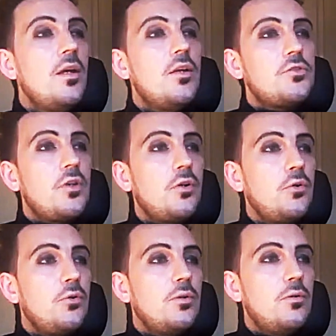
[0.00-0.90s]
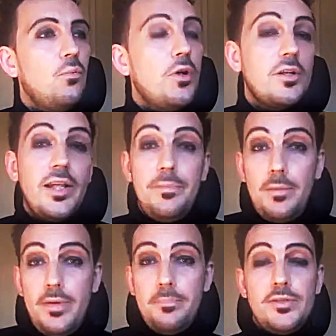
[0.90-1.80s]
So one claim that
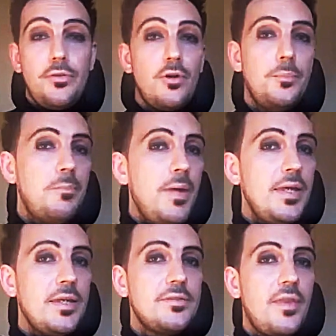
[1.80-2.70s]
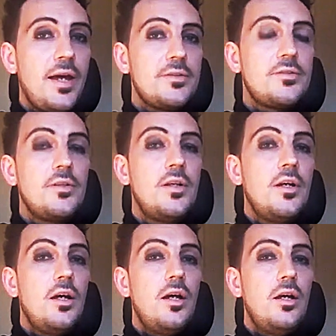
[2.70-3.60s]
misanthropes make is that
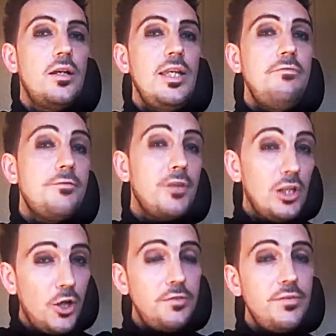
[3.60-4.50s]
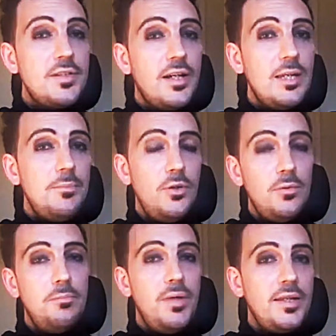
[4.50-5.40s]
even if a lot of the time
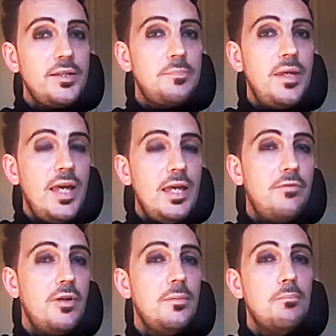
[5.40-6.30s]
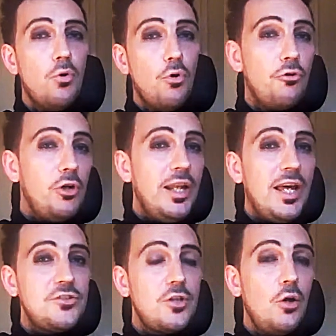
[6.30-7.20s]
human beings behave in a more or
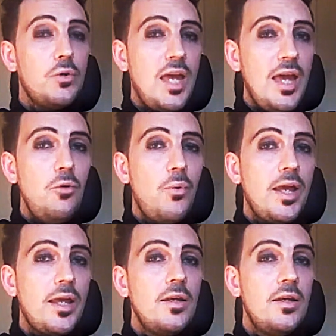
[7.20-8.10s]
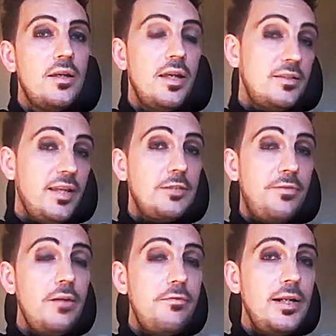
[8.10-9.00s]
less okay way, it takes
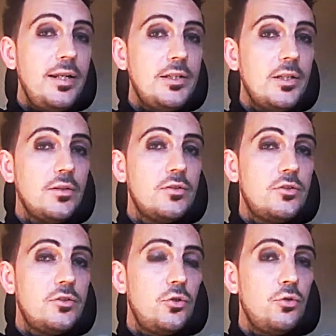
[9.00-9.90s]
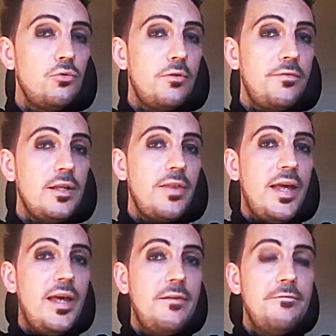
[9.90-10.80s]
very, very little to reveal
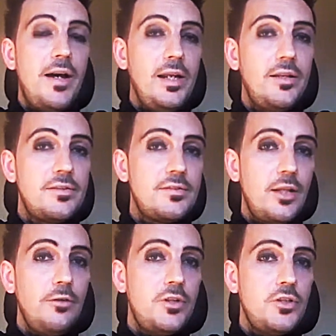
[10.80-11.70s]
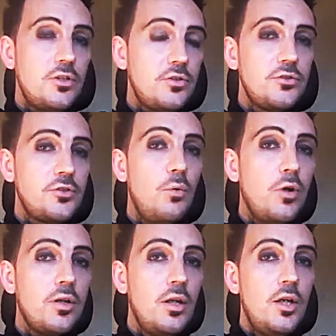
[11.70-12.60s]
their violence, selfishness, and so
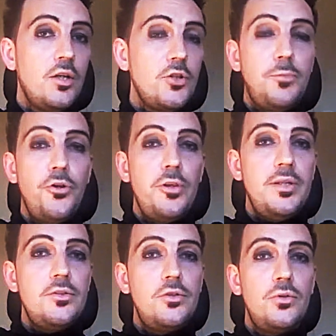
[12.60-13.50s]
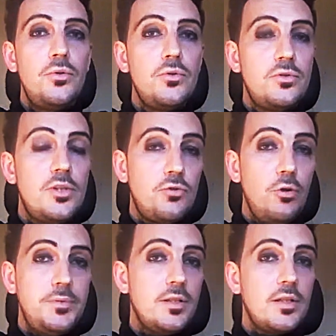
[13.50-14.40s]
on. Just put them into
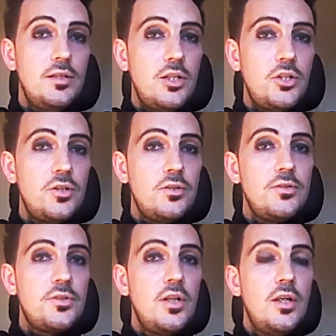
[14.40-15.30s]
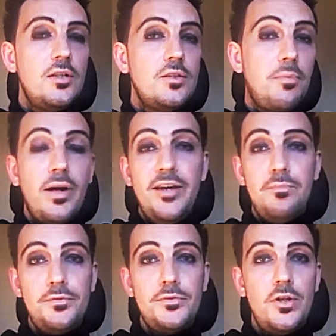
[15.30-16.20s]
disrupted conditions, deprive them
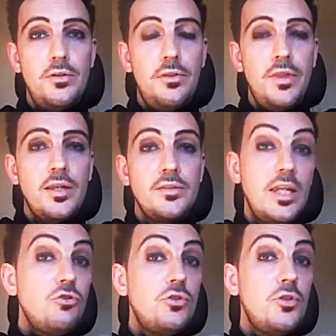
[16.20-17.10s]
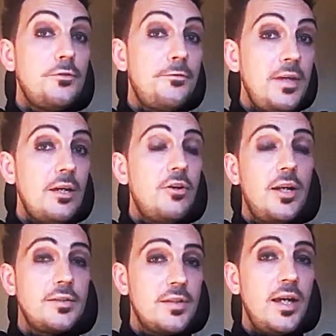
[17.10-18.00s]
of certain things, introduce fear and
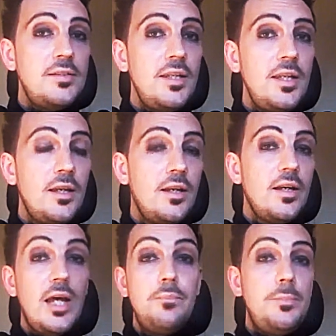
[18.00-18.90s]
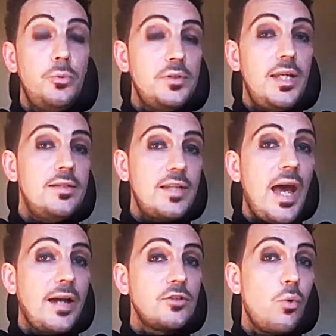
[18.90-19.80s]
anxiety, and people will tend to
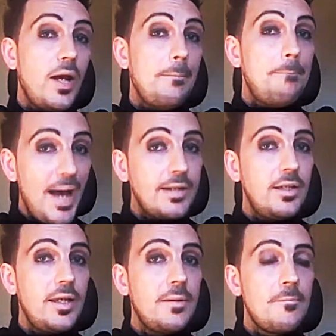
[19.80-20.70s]
act quite badly.